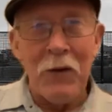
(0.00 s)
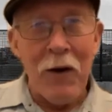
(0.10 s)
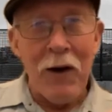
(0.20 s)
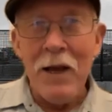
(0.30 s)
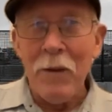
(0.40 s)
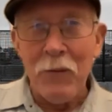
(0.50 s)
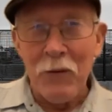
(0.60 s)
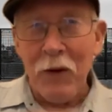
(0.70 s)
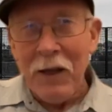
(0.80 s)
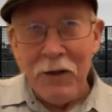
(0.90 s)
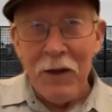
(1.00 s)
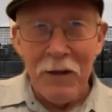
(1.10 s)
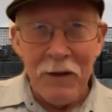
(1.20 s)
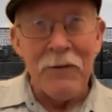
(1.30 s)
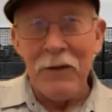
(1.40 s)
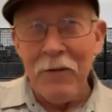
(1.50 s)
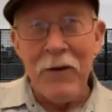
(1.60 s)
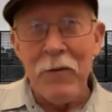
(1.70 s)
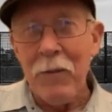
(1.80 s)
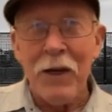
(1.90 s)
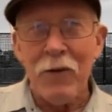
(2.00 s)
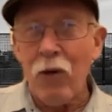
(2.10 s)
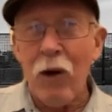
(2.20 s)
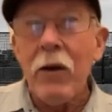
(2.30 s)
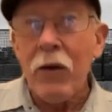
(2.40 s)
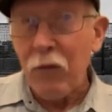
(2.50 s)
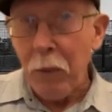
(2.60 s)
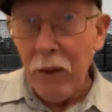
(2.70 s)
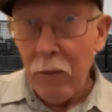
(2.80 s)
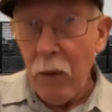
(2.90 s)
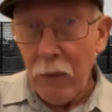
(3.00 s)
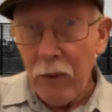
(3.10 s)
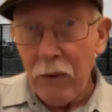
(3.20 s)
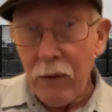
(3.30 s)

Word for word: there i am sitting in the living room and trying to explain what we